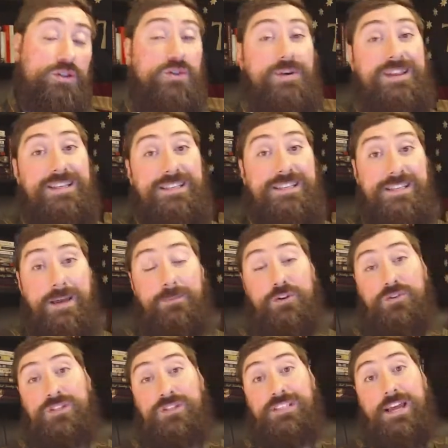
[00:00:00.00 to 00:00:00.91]
had the
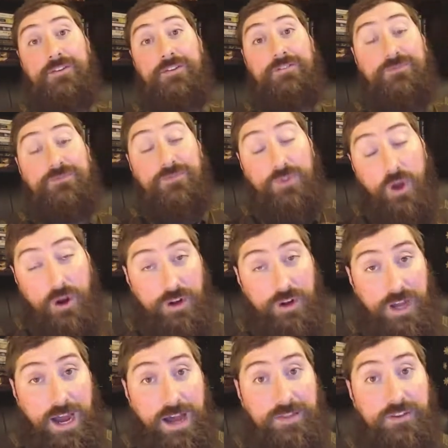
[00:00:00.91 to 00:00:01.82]
Seminoles down in
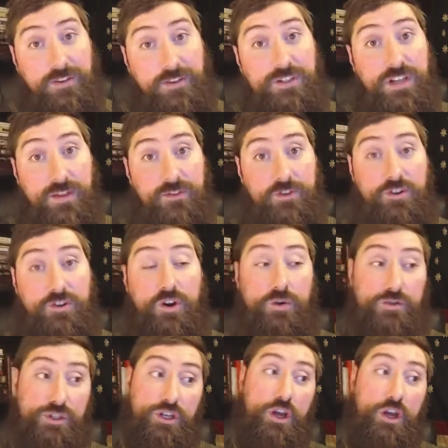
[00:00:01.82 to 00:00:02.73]
Florida on their southern
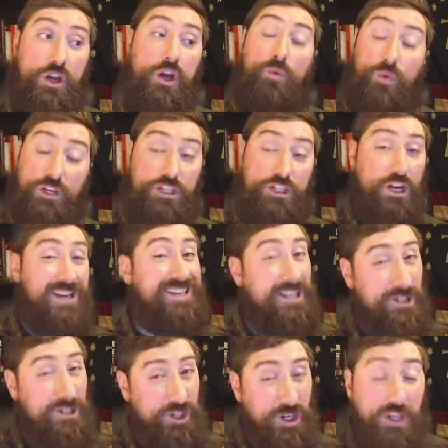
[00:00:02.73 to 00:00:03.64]
coast, which
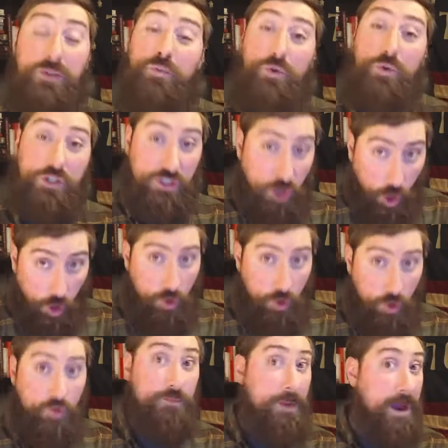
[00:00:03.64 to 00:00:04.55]
additionally was
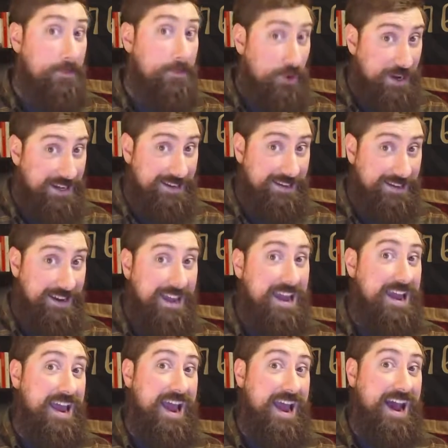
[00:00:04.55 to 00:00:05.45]
owned by Britain
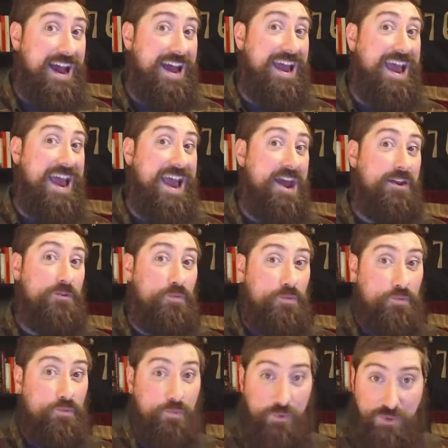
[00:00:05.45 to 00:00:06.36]
uh, and
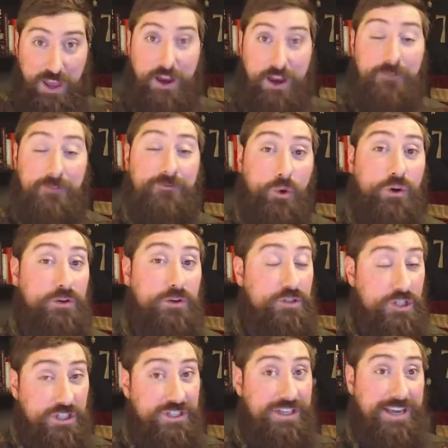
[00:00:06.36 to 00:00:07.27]
therefore,
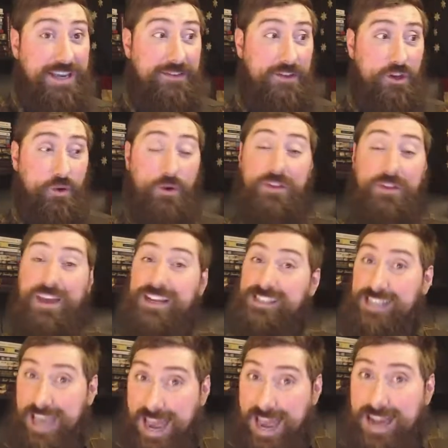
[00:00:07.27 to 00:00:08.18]
just like the North has
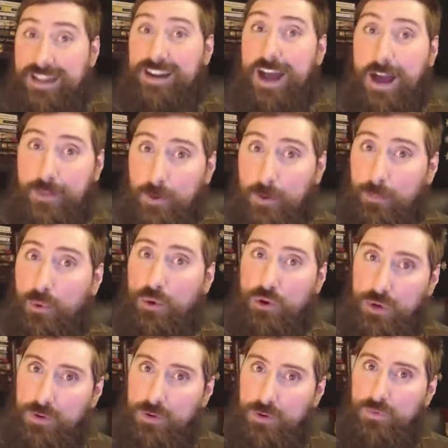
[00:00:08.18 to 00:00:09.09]
Canada on the
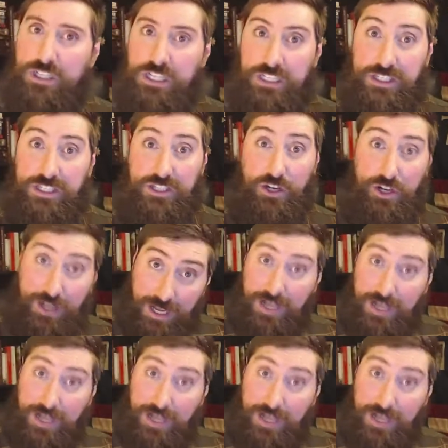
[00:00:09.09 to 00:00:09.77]
border and was a concern,